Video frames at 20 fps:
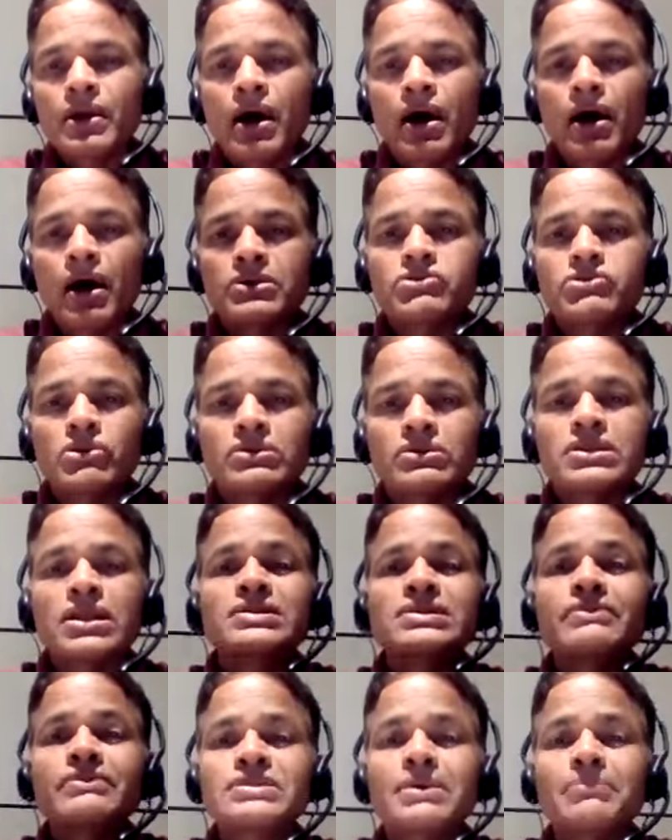
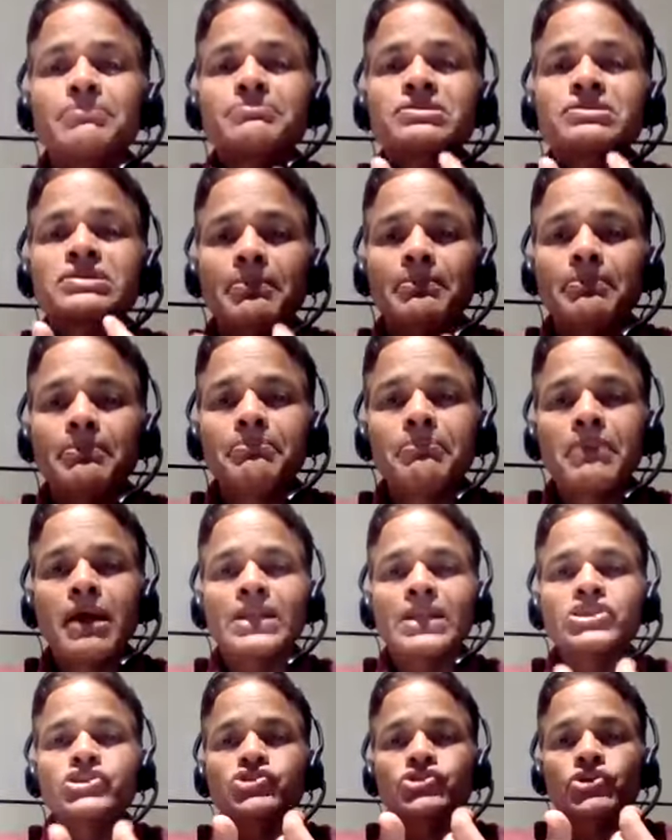there was some
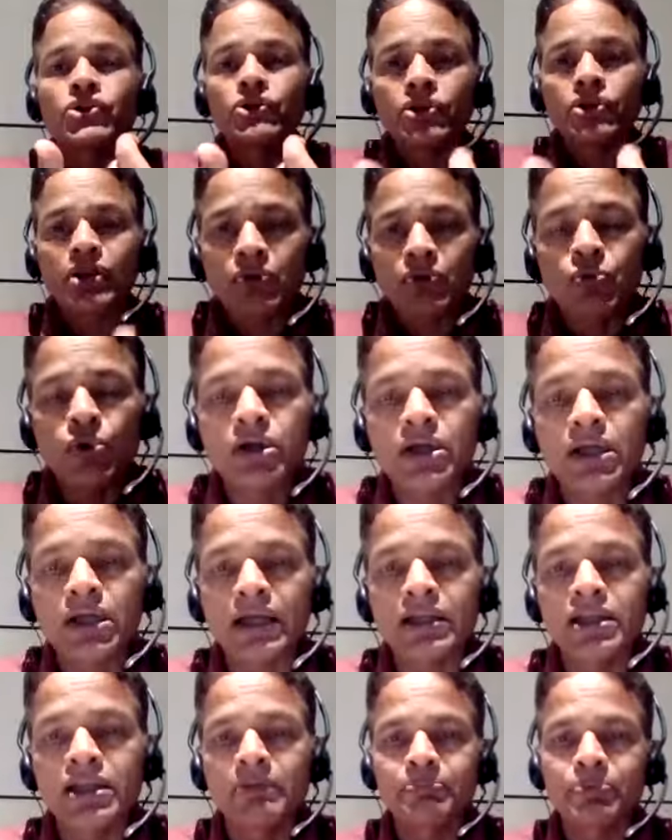engineering working
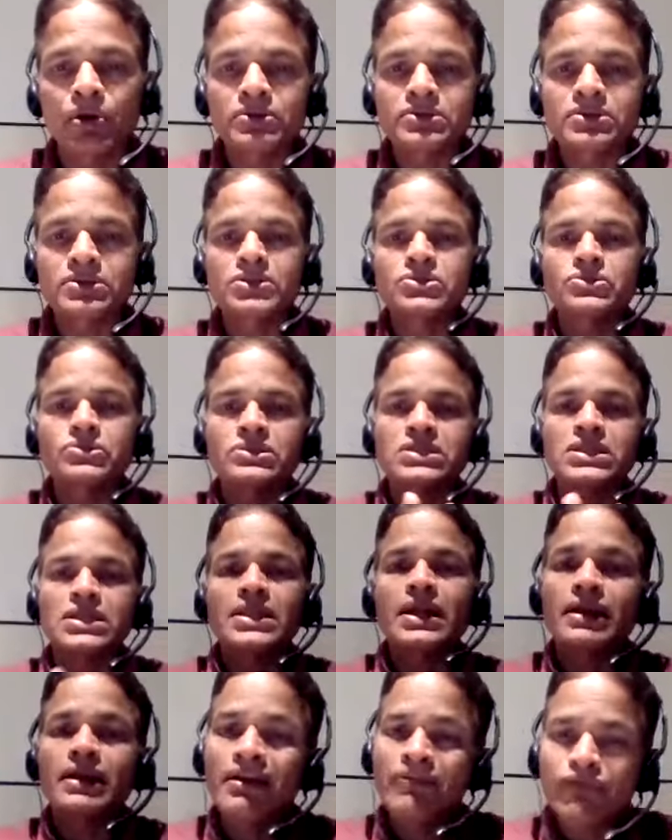in the process to see
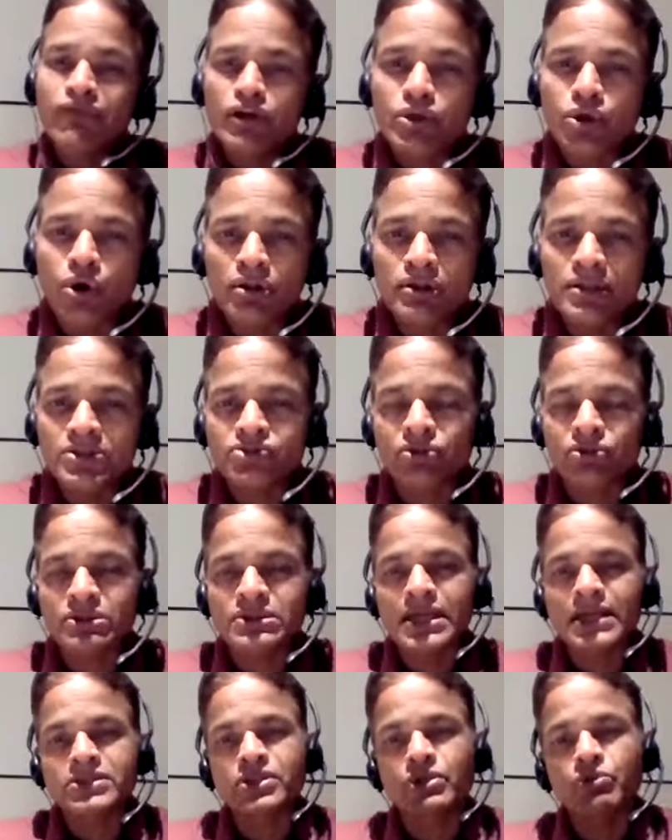that if at all this
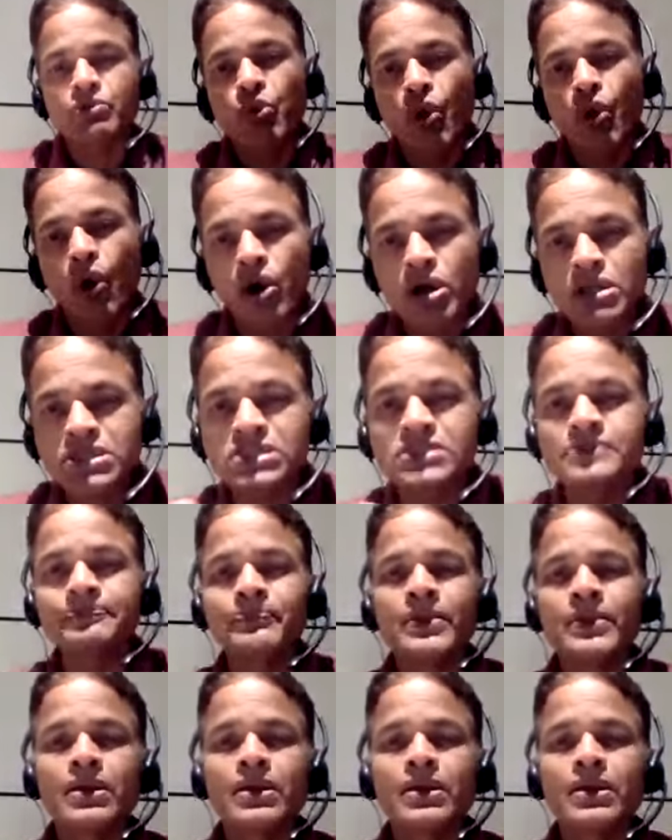transaction was